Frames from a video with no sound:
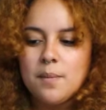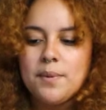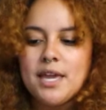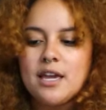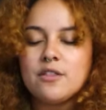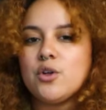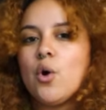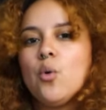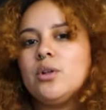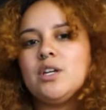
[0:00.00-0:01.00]
being
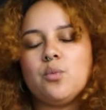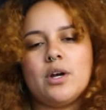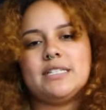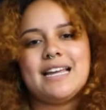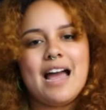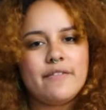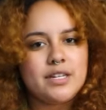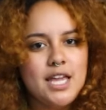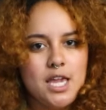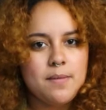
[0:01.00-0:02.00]
the only one to have a
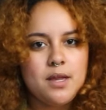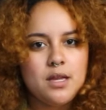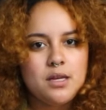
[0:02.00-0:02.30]
name.